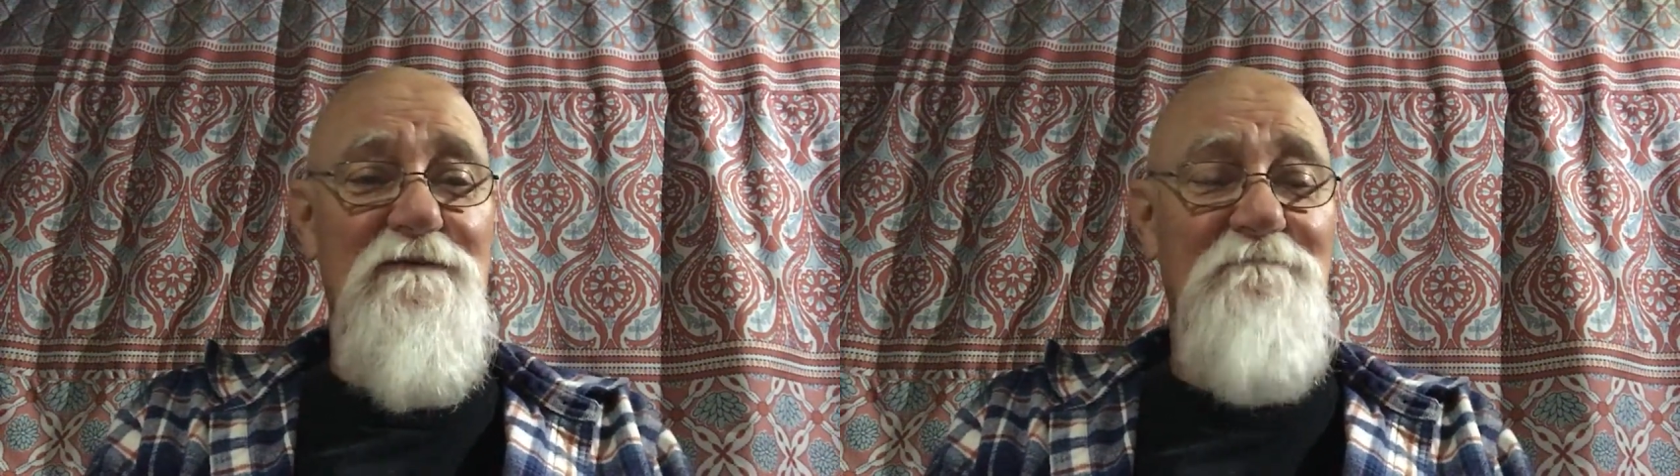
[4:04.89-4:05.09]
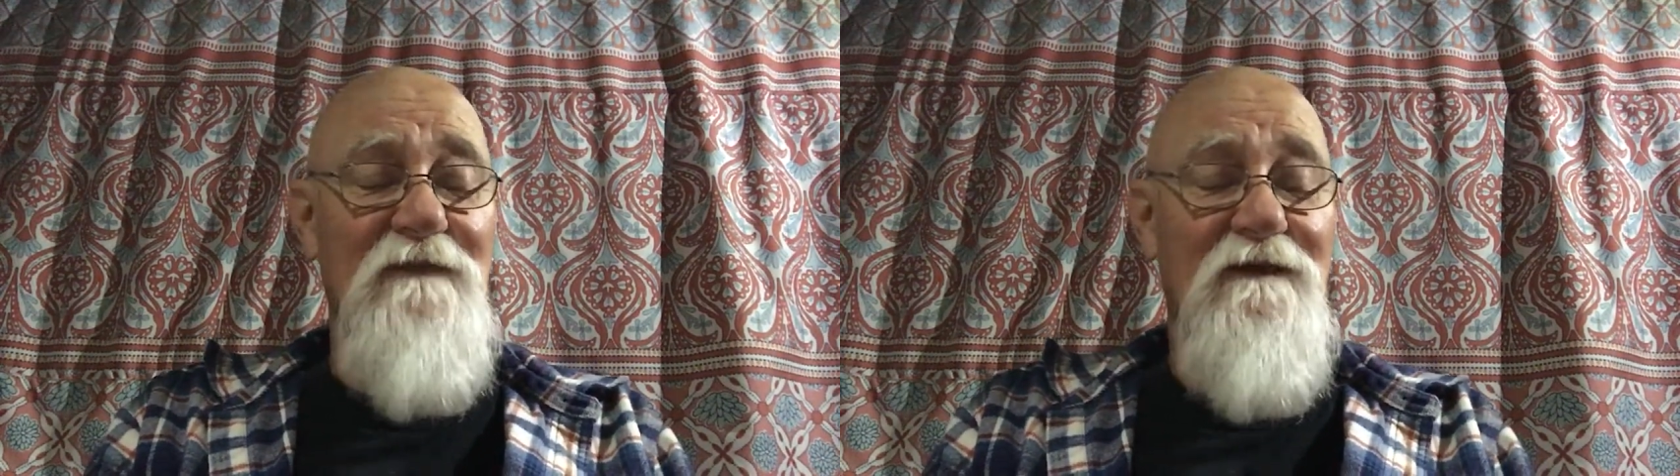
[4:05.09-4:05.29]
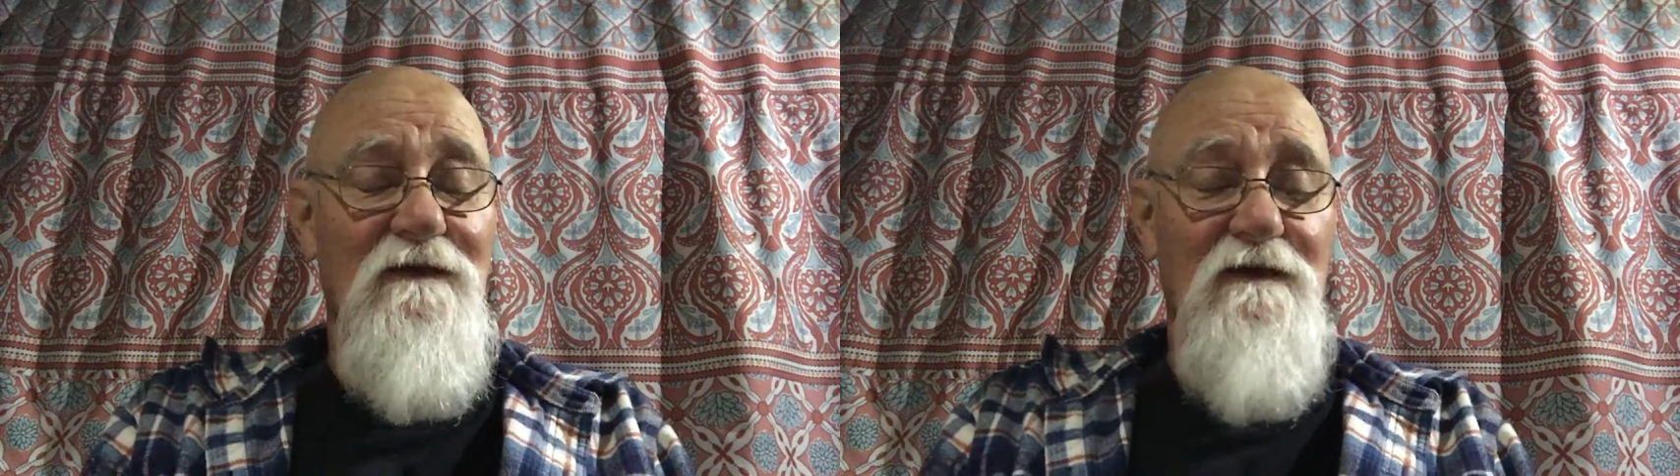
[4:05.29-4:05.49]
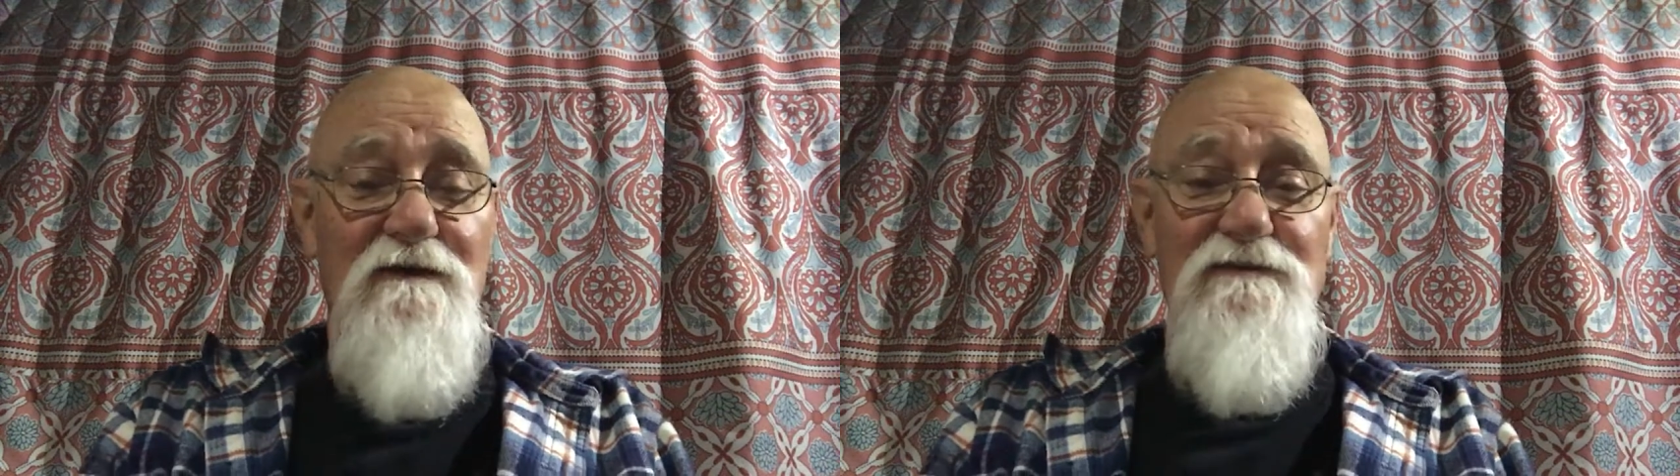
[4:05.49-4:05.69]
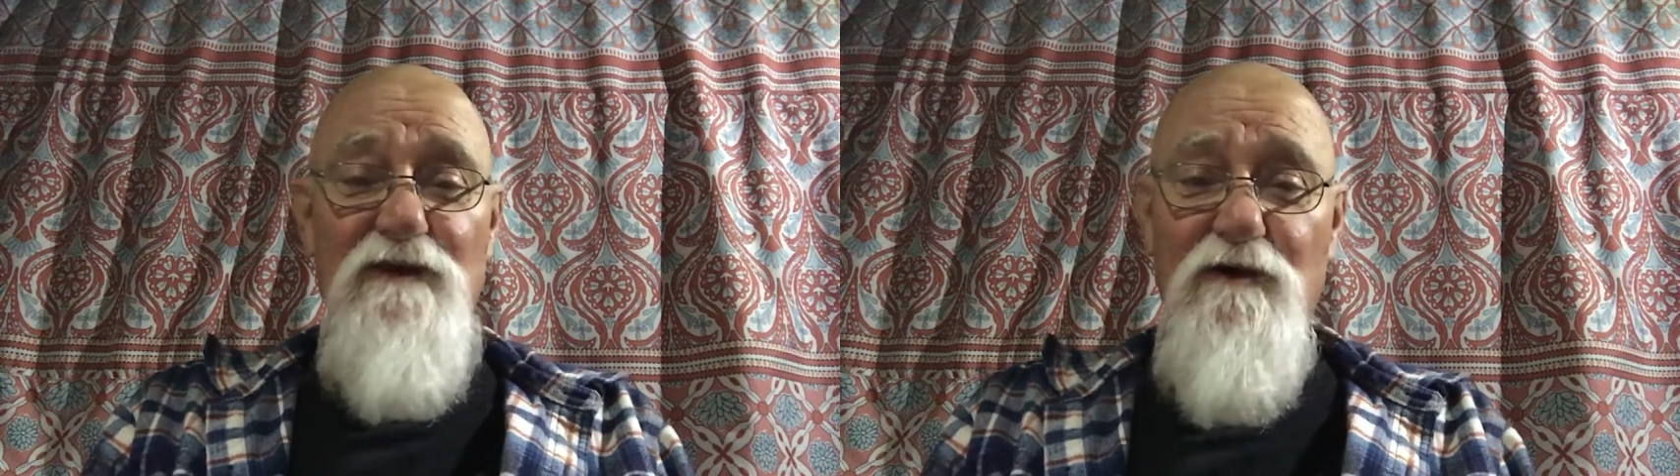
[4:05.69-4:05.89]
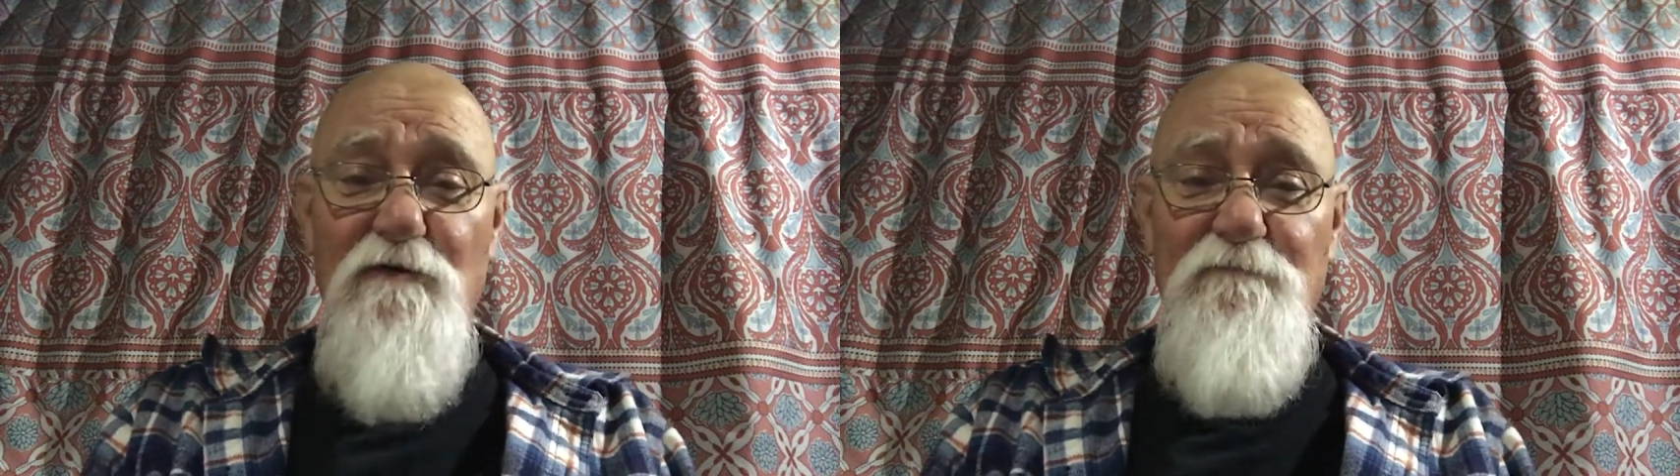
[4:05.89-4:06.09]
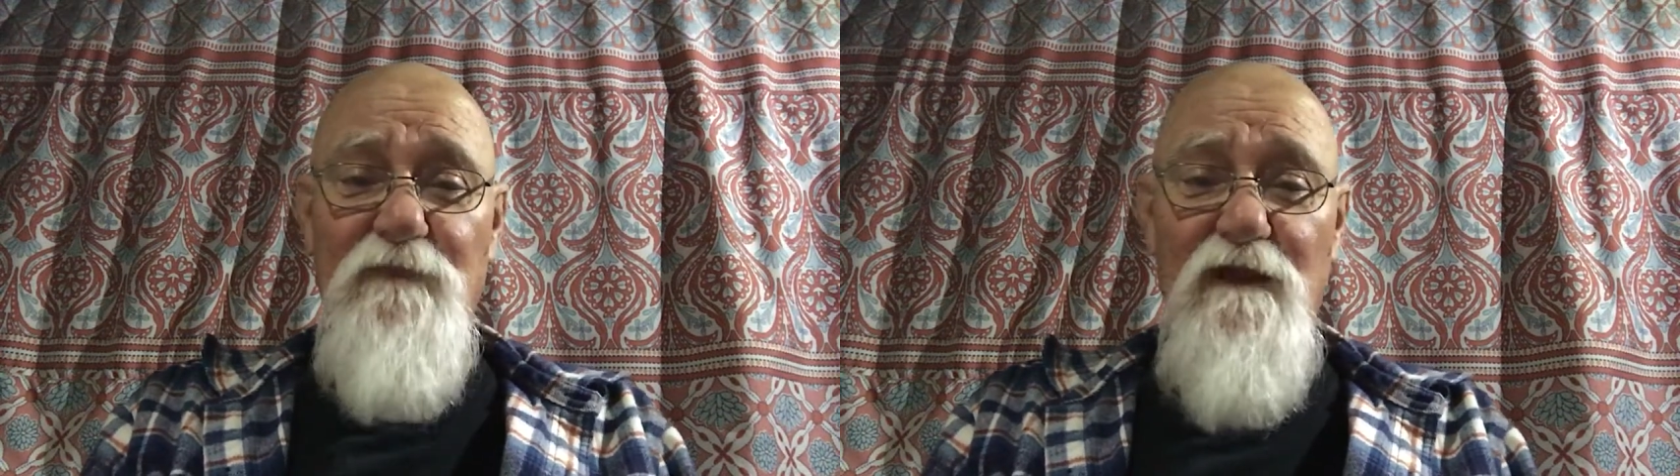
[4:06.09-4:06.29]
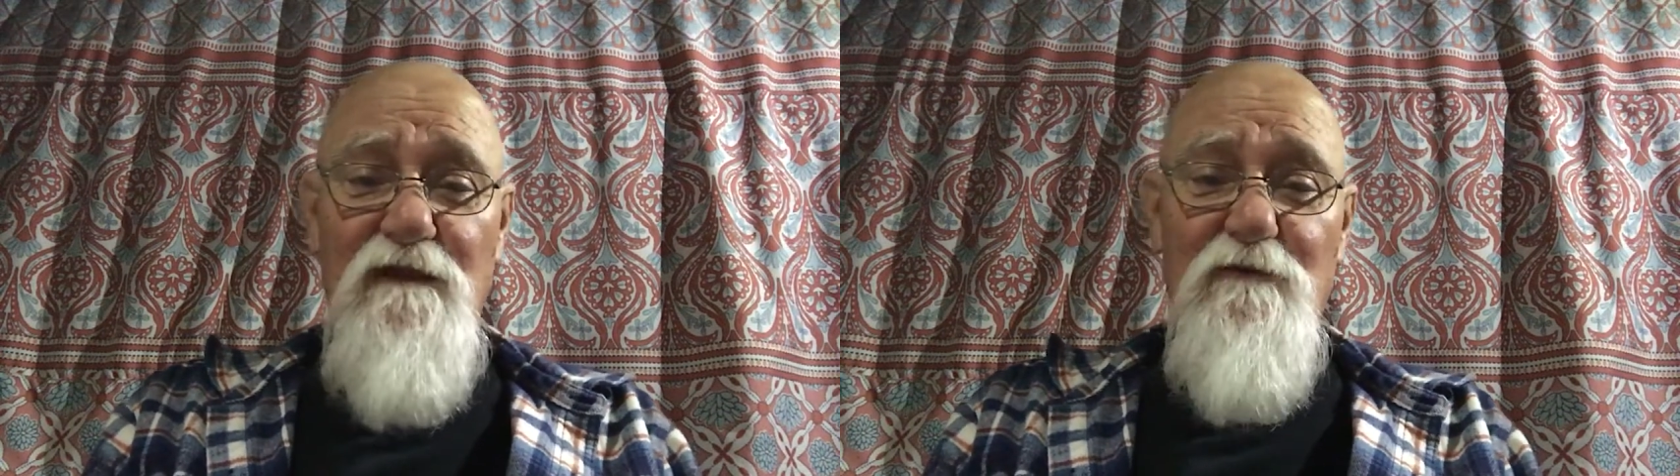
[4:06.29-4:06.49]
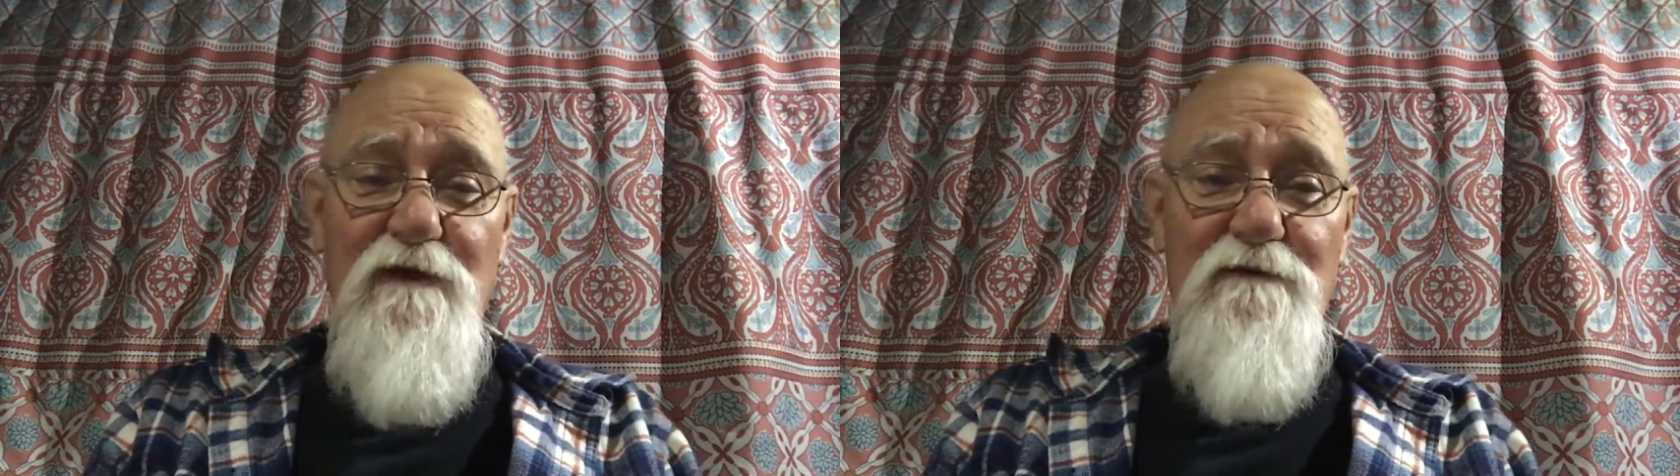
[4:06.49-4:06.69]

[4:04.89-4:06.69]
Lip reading: it. So, anyway.